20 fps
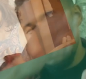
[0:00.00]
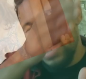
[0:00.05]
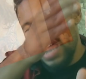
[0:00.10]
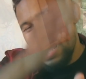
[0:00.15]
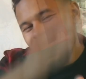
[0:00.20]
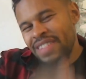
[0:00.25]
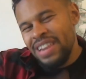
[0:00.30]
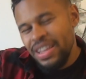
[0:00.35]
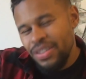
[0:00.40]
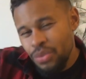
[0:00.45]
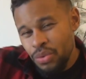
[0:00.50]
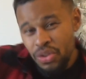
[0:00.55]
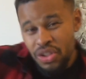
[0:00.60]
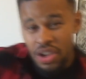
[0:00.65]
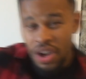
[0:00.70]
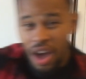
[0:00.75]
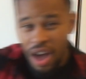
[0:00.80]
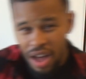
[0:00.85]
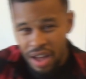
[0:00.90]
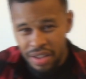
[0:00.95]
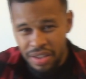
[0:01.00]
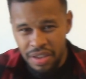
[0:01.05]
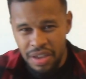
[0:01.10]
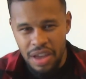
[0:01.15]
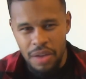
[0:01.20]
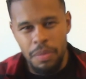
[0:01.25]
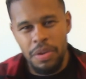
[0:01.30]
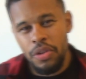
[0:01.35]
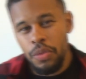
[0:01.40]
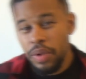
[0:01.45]
we'll have a little chart
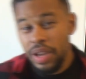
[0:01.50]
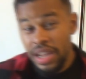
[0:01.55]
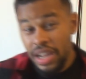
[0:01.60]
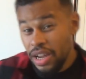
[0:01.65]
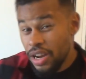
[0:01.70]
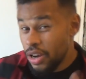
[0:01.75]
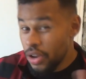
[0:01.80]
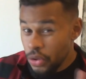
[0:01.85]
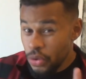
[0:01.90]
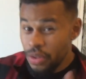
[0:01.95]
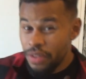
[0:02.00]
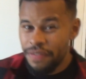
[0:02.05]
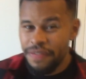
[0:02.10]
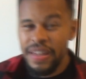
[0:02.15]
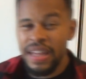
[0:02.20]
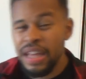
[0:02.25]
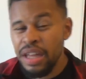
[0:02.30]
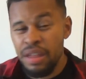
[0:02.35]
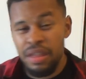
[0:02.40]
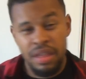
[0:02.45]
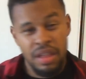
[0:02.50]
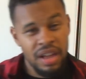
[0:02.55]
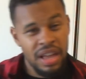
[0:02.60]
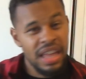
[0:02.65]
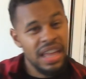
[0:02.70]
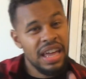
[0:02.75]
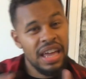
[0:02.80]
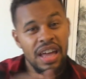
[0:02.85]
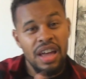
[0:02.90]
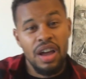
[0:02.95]
which will include things
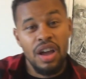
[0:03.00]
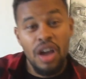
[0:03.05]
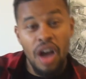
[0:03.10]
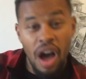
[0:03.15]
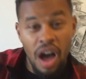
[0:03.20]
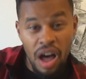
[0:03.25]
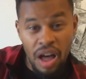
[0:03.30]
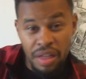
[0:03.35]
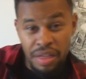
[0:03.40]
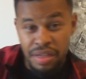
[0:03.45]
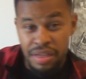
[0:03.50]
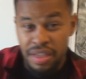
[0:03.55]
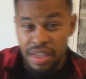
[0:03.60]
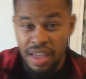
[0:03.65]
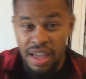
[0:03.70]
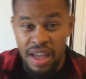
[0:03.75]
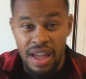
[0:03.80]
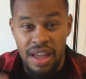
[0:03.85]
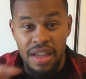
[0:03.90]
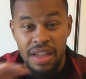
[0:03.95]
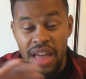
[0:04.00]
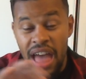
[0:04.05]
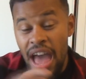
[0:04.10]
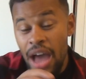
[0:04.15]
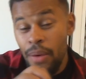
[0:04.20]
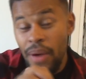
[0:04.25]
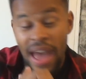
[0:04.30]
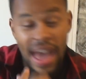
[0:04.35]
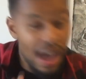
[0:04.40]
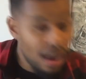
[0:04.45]
like cost,
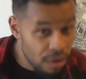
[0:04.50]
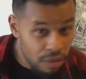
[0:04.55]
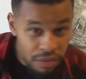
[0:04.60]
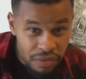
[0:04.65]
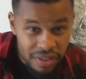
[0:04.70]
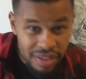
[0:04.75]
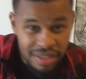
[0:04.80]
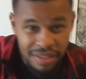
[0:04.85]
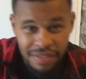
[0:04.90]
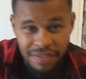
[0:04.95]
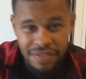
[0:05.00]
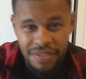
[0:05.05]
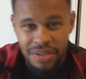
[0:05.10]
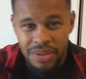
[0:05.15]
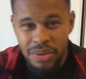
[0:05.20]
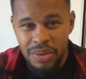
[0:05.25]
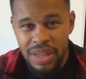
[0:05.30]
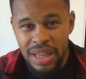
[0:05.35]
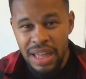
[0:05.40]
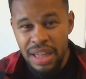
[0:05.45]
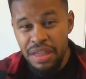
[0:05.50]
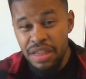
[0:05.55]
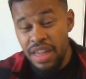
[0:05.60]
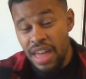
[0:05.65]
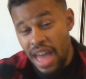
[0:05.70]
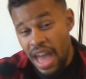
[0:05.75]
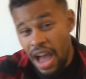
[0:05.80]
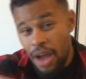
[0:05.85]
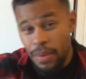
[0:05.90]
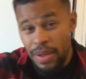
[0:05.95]
how healthy the food is,
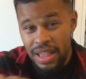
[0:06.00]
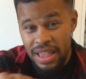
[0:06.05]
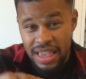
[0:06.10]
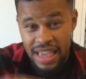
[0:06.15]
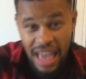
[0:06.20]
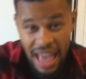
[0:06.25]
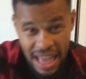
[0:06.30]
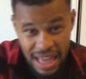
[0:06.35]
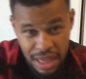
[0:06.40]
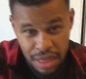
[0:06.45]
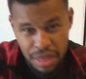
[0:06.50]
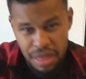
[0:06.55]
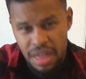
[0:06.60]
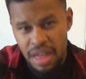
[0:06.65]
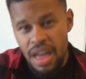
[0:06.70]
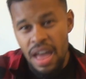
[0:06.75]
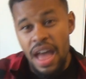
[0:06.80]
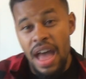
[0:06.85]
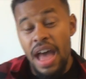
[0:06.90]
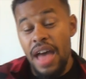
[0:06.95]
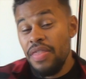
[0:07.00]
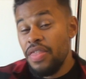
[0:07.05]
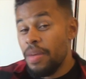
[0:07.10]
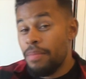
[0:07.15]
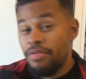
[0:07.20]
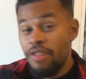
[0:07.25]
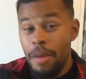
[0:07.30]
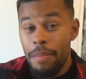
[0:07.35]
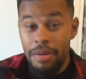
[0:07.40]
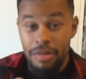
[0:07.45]
how it tastes, and the
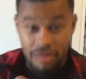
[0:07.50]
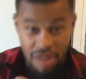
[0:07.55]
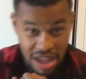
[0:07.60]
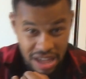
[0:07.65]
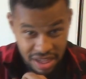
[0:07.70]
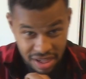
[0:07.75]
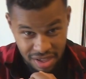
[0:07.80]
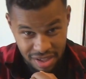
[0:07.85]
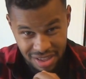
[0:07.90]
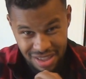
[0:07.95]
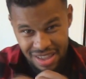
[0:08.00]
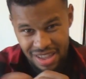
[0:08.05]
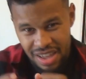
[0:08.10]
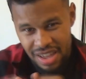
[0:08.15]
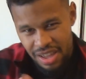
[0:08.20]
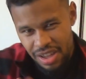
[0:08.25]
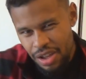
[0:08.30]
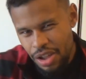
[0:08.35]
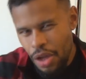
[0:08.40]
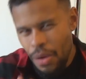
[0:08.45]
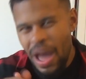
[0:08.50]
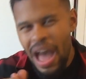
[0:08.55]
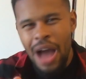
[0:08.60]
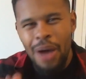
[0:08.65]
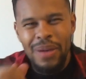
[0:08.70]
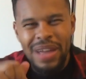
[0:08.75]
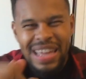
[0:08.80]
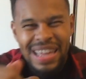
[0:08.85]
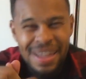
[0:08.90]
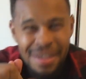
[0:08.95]
preparation. You know,
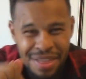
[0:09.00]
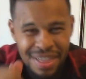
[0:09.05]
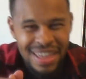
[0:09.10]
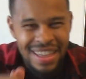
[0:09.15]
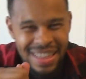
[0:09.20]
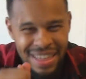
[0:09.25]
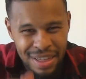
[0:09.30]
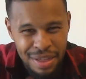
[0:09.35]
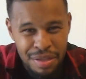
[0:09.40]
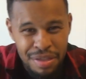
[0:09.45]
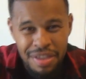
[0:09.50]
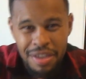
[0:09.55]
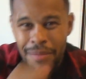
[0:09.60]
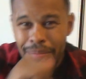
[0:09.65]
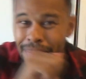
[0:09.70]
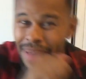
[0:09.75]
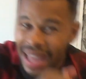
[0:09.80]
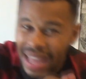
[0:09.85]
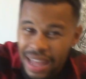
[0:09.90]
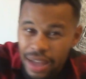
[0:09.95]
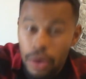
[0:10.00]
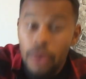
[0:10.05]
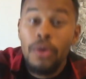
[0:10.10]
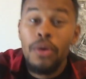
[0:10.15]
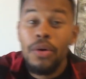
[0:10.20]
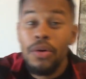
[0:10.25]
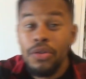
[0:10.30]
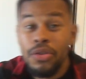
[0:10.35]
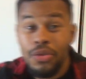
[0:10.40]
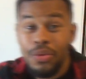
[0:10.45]
how easy it is to make
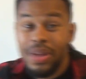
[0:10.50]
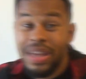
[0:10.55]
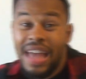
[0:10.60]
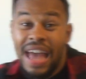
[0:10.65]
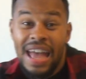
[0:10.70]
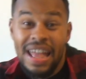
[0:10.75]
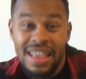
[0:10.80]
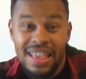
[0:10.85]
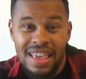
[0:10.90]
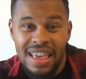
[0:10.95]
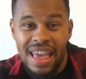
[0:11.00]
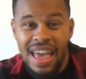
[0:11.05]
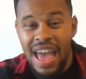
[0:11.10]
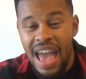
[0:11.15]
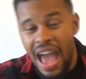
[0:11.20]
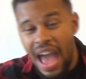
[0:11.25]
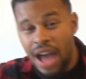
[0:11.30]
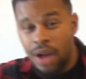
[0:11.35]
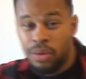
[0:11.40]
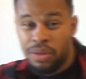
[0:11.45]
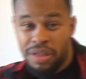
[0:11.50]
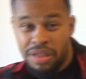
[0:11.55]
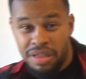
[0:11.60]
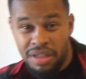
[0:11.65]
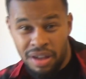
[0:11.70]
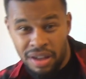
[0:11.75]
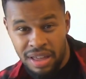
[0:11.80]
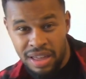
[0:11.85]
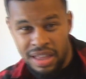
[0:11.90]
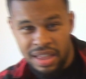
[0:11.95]
or to get
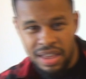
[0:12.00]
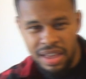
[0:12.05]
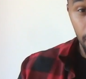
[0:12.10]
outside.